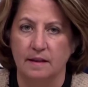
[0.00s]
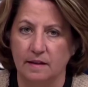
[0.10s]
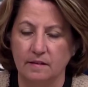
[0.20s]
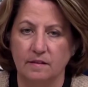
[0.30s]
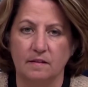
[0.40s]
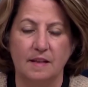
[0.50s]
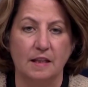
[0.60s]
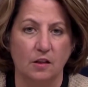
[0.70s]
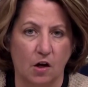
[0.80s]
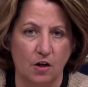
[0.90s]
This is
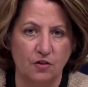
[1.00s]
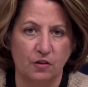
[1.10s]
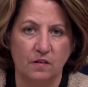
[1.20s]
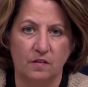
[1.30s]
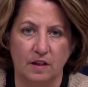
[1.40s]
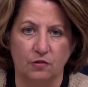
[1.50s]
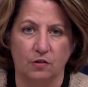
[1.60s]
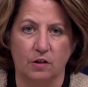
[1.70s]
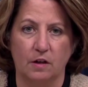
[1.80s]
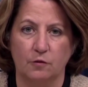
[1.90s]
the largest
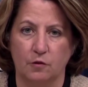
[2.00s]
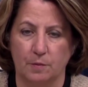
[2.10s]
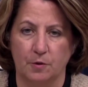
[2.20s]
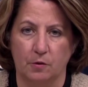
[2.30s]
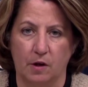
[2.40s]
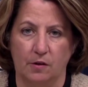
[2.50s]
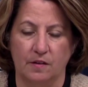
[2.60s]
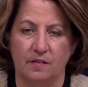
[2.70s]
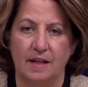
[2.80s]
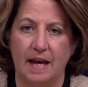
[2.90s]
seizure of
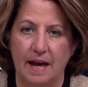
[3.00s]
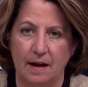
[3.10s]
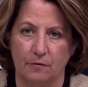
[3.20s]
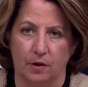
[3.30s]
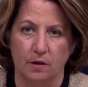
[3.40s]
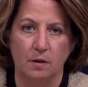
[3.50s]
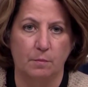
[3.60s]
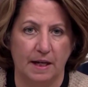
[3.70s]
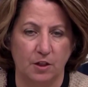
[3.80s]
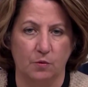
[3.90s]
cryptocurrency ever
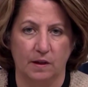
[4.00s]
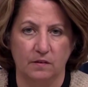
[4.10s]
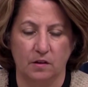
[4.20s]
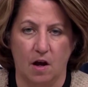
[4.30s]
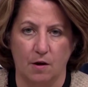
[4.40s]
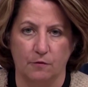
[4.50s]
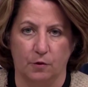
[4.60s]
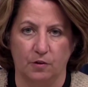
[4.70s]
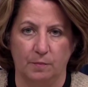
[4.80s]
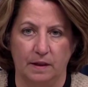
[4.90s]
by U.S. law
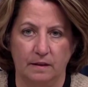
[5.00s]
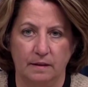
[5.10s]
enforcement.